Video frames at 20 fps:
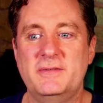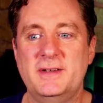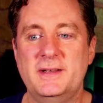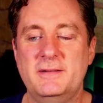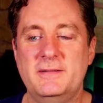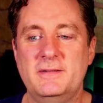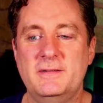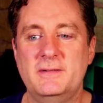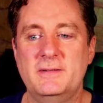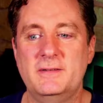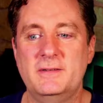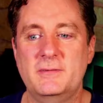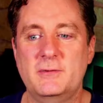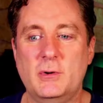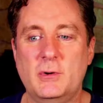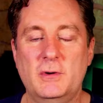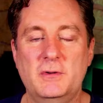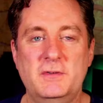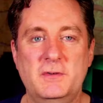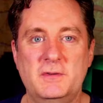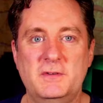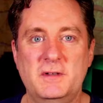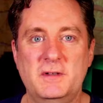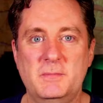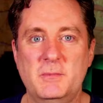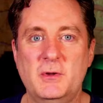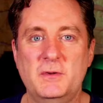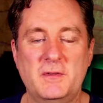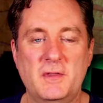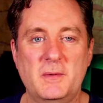and of course you'll see
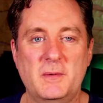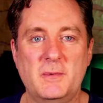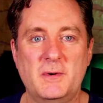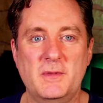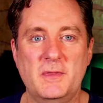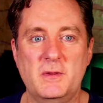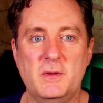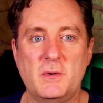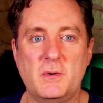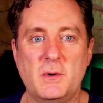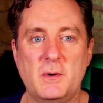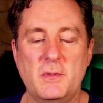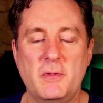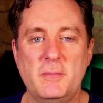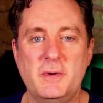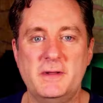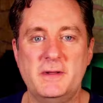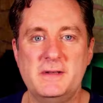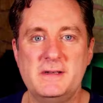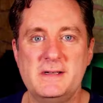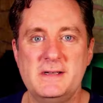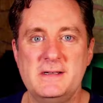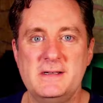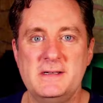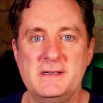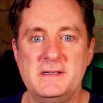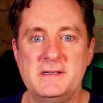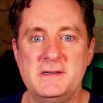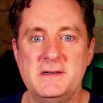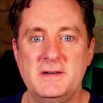most of them are in the north, but
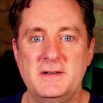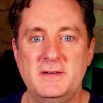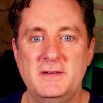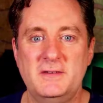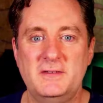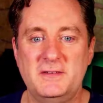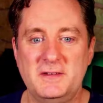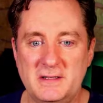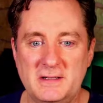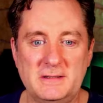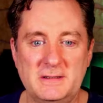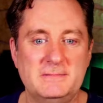still,